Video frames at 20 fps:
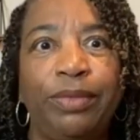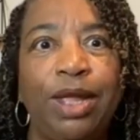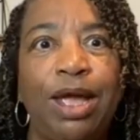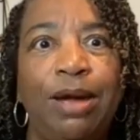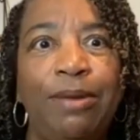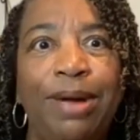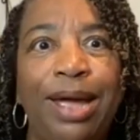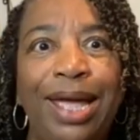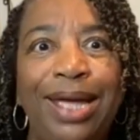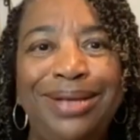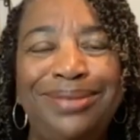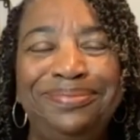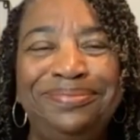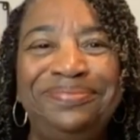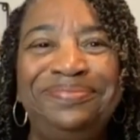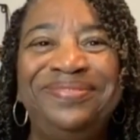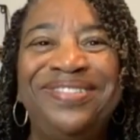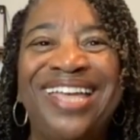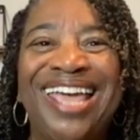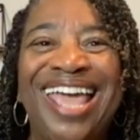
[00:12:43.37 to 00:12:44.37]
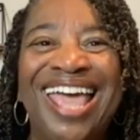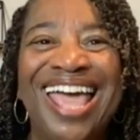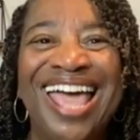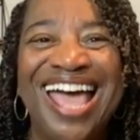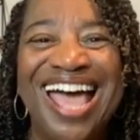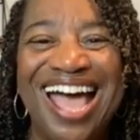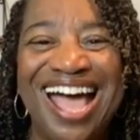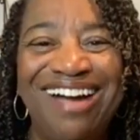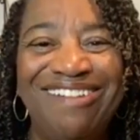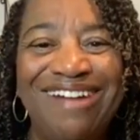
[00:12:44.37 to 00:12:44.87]
All right?
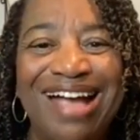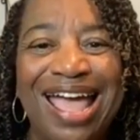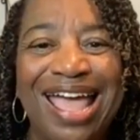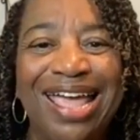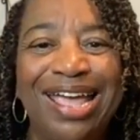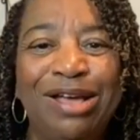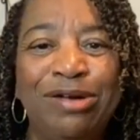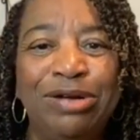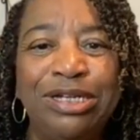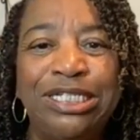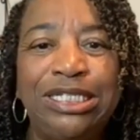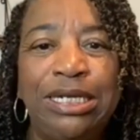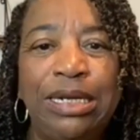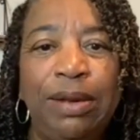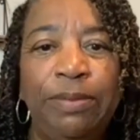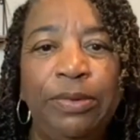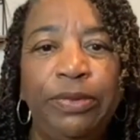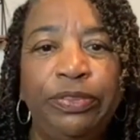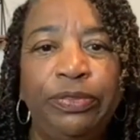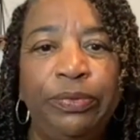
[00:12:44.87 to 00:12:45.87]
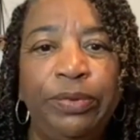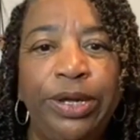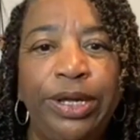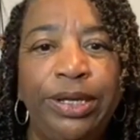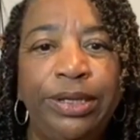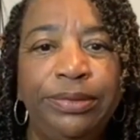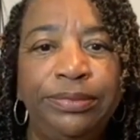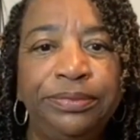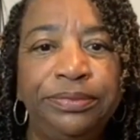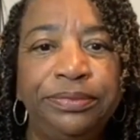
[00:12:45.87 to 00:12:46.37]
All right, question number
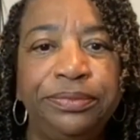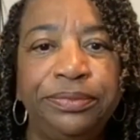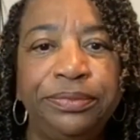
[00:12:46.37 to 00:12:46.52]
3.